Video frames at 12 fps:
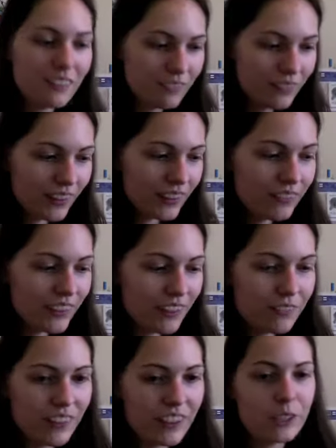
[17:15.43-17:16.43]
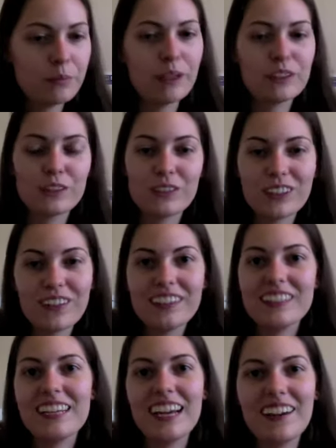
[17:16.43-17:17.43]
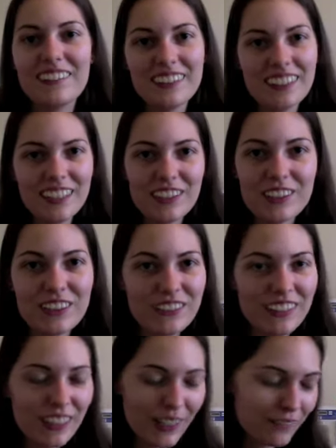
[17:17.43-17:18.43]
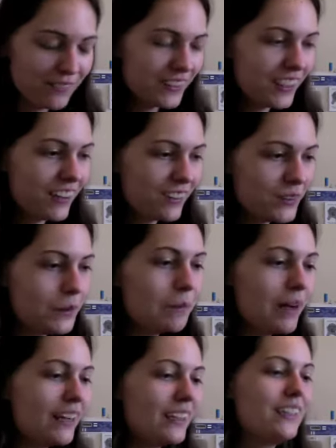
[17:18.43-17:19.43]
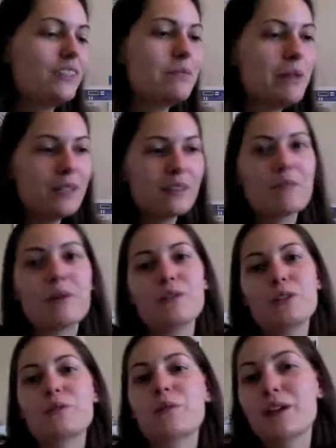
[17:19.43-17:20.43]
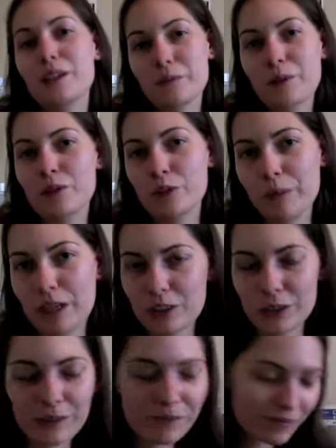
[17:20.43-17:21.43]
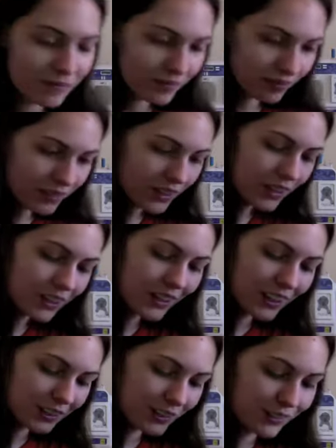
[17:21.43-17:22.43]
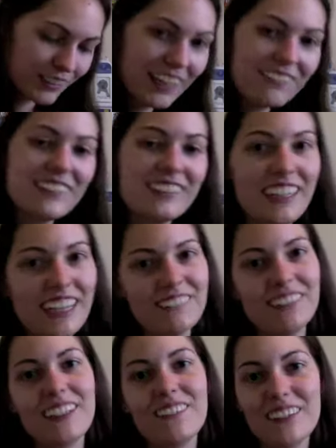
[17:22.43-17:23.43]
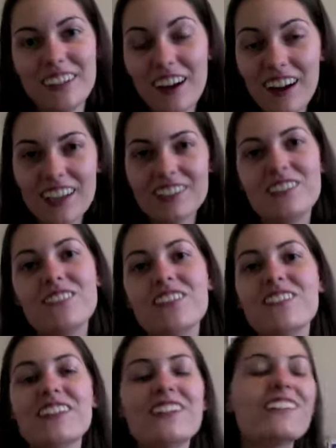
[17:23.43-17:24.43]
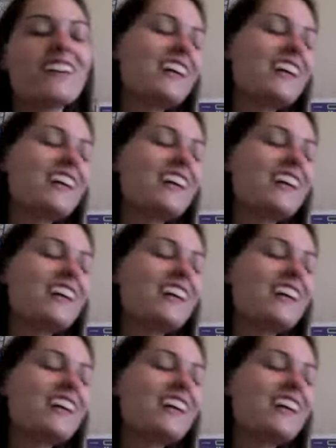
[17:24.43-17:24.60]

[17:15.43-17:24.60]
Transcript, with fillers: Very, very, very special. Going down in the history of the Naruto manga as being the most, one of the most special. So for that reason, I have to give it an awesome review.